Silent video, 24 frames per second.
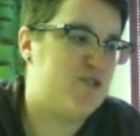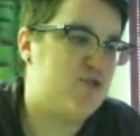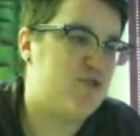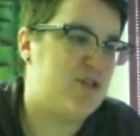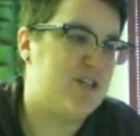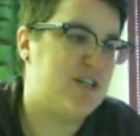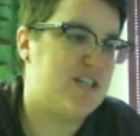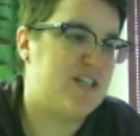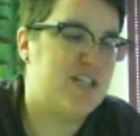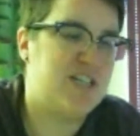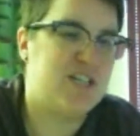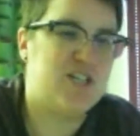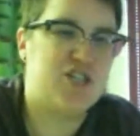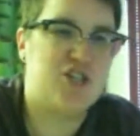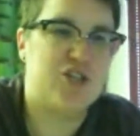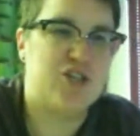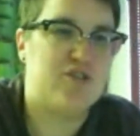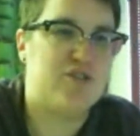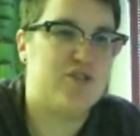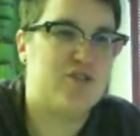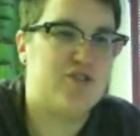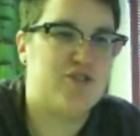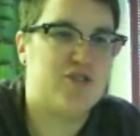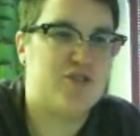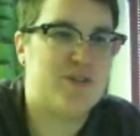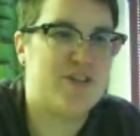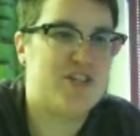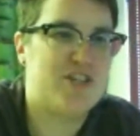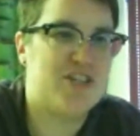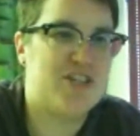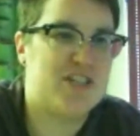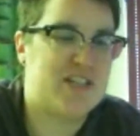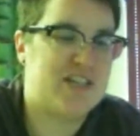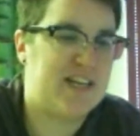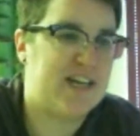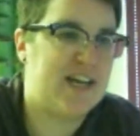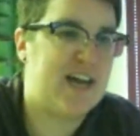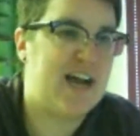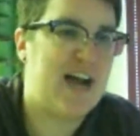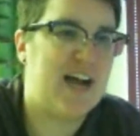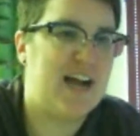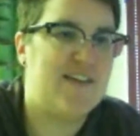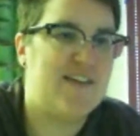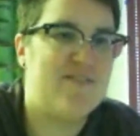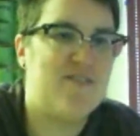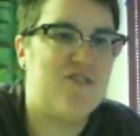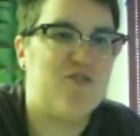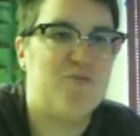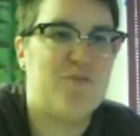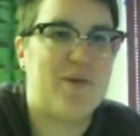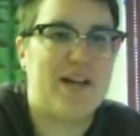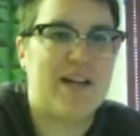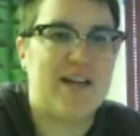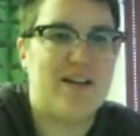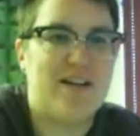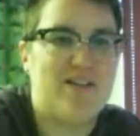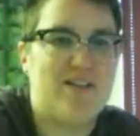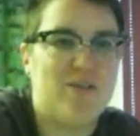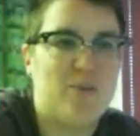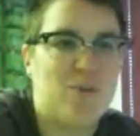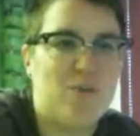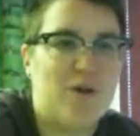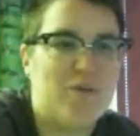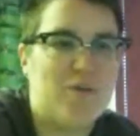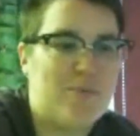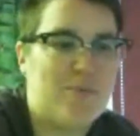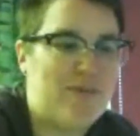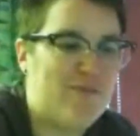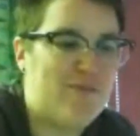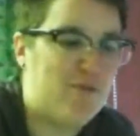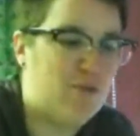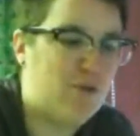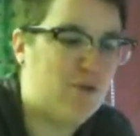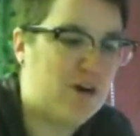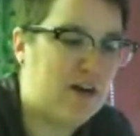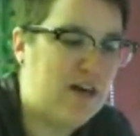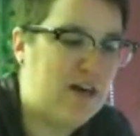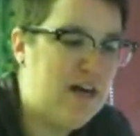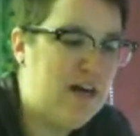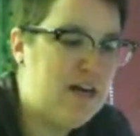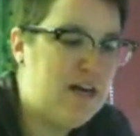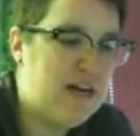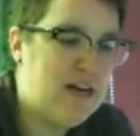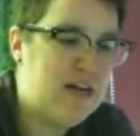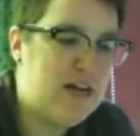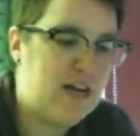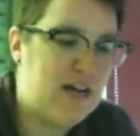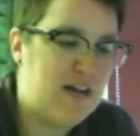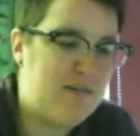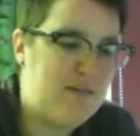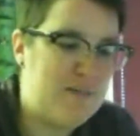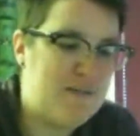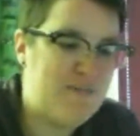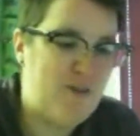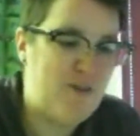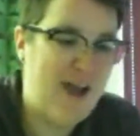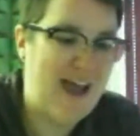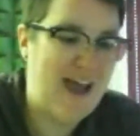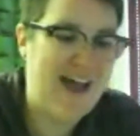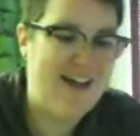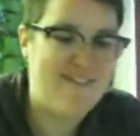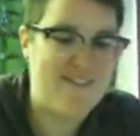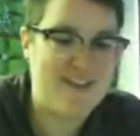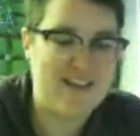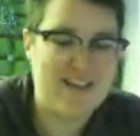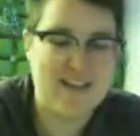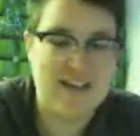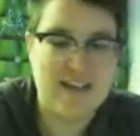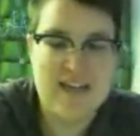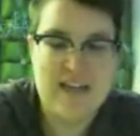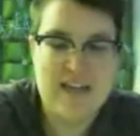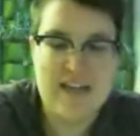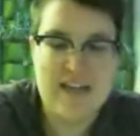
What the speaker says: traditional Jewish synagogue if you've been into one before. If you haven't,